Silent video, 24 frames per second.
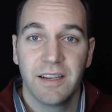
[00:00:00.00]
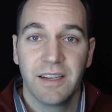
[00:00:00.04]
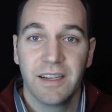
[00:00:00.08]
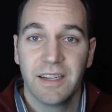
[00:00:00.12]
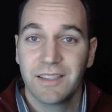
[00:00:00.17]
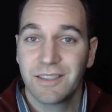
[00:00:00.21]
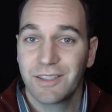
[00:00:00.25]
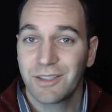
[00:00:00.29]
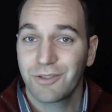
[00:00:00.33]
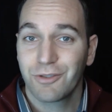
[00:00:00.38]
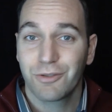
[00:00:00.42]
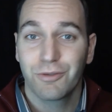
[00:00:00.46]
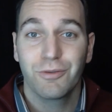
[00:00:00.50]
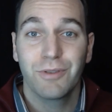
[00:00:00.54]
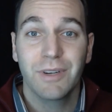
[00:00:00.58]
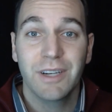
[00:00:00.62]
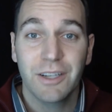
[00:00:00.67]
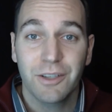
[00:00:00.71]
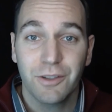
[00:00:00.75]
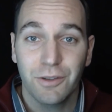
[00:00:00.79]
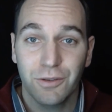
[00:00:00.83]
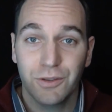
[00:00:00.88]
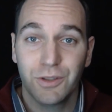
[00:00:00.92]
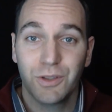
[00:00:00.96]
It's
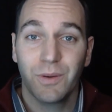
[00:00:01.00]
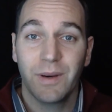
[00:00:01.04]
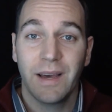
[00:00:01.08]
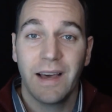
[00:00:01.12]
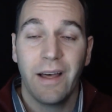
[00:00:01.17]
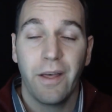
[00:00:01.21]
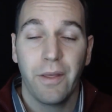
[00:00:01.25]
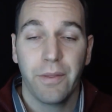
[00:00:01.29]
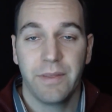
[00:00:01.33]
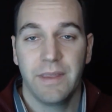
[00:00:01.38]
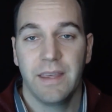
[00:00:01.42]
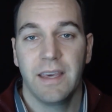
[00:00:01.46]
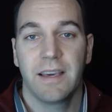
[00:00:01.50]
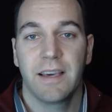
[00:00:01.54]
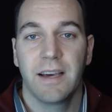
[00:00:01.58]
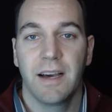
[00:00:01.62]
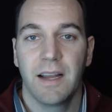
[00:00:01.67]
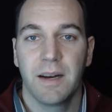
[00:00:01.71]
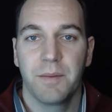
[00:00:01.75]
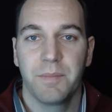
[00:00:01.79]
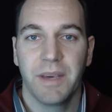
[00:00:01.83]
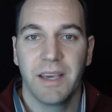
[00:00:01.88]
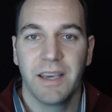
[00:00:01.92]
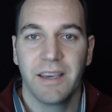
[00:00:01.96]
critical to a healthy
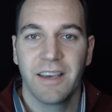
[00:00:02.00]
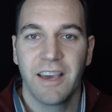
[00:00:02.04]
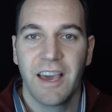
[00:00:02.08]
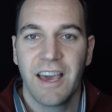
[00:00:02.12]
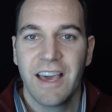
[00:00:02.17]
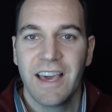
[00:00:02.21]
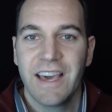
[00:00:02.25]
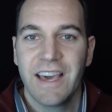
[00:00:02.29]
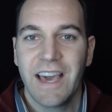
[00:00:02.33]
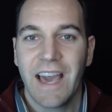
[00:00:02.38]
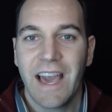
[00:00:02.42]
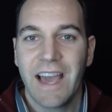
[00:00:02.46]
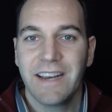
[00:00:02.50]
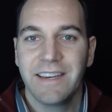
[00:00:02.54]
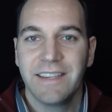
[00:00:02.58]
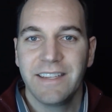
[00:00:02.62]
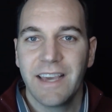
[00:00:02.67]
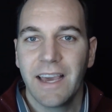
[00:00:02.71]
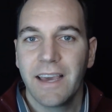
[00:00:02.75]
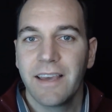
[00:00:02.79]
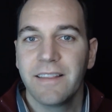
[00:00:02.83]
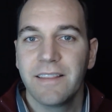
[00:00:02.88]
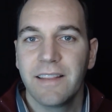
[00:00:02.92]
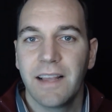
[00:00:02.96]
economy. And
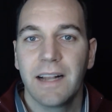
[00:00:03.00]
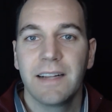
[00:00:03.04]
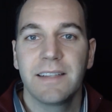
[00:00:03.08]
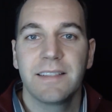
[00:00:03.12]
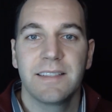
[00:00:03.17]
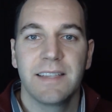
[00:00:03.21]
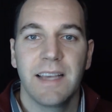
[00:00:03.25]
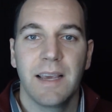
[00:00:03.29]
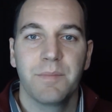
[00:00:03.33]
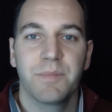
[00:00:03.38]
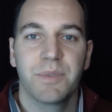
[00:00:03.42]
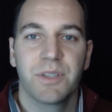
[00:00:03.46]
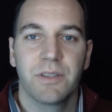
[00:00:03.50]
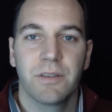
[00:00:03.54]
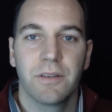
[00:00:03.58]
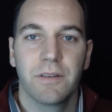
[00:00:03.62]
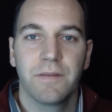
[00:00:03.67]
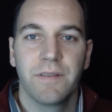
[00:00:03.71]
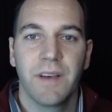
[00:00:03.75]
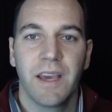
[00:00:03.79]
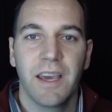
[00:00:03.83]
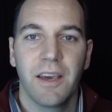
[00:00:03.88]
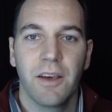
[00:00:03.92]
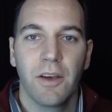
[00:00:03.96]
yet in that same
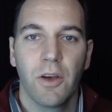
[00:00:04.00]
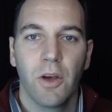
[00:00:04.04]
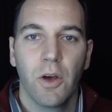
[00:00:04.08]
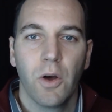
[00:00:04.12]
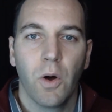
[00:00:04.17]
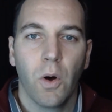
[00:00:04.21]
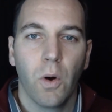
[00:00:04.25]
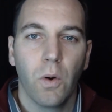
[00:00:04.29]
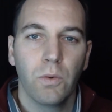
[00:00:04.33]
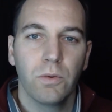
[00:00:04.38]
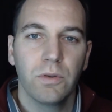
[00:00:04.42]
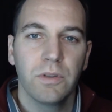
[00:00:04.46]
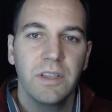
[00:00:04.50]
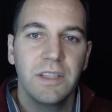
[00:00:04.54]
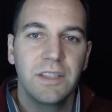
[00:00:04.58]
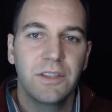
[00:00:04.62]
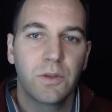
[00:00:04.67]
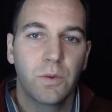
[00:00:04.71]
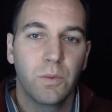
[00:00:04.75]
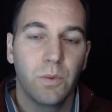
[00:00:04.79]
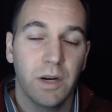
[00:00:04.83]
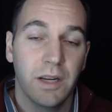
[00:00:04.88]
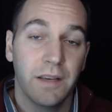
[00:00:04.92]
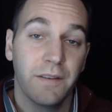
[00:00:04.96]
survey, only
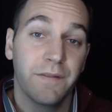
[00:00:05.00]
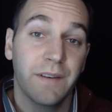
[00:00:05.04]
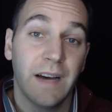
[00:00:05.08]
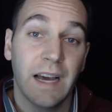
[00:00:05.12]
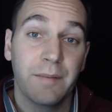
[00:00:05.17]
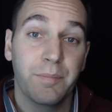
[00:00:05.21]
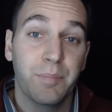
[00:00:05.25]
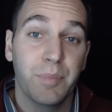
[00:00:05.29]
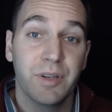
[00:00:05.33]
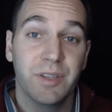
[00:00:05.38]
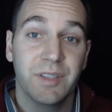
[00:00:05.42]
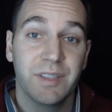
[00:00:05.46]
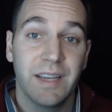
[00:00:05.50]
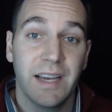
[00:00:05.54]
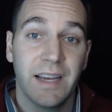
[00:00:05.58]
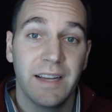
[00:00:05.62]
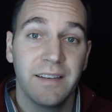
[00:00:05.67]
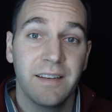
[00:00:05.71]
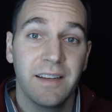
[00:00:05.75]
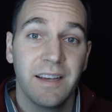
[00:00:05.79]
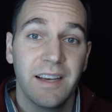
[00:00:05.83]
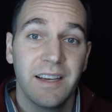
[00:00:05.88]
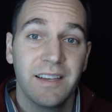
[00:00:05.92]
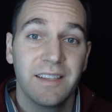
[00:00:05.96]

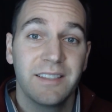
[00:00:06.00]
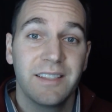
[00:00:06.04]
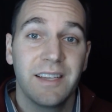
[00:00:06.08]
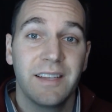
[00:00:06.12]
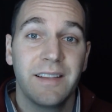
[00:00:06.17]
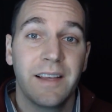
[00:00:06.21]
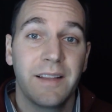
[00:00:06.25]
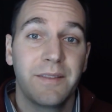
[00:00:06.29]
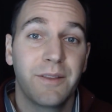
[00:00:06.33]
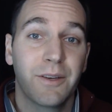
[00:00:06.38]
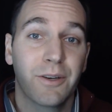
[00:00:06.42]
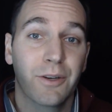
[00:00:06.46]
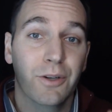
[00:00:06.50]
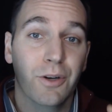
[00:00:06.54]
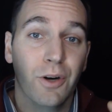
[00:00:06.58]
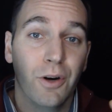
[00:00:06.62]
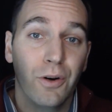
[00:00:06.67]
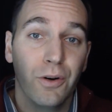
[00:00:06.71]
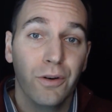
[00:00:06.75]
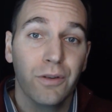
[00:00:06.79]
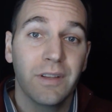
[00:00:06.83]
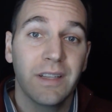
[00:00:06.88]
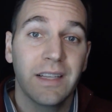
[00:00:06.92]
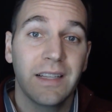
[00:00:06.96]
25% said that they're
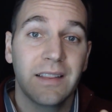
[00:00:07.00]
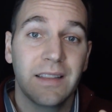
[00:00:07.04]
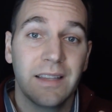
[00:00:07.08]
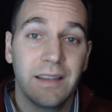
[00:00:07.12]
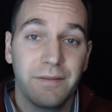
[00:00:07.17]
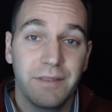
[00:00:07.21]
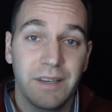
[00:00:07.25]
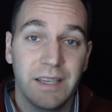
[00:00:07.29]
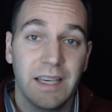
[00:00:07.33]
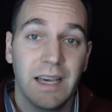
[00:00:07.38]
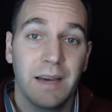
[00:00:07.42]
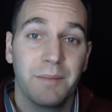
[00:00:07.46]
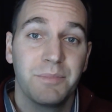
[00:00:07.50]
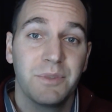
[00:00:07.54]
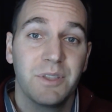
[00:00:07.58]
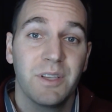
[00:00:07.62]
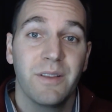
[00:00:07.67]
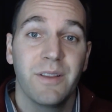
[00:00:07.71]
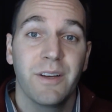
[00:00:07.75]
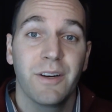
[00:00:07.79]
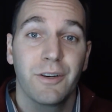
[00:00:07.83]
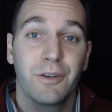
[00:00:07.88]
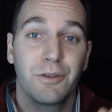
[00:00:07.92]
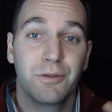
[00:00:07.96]
currently living up to
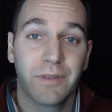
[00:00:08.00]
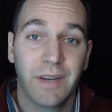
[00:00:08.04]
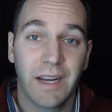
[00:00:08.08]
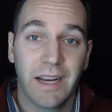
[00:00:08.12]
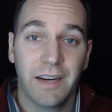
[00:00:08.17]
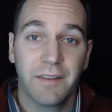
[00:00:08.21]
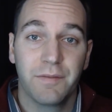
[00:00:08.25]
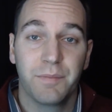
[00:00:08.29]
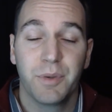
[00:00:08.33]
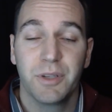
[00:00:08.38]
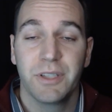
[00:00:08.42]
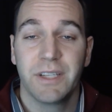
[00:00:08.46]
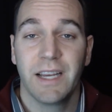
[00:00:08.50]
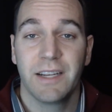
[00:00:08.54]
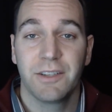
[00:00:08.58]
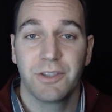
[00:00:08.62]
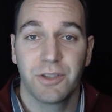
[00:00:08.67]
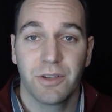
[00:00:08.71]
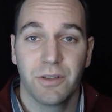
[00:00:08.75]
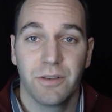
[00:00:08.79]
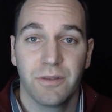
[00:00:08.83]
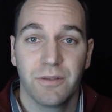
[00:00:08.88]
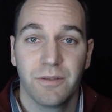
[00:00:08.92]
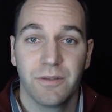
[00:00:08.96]
their creative
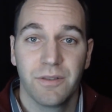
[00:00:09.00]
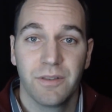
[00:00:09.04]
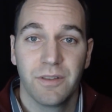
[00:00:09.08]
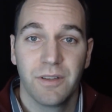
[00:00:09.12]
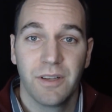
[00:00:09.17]
potential.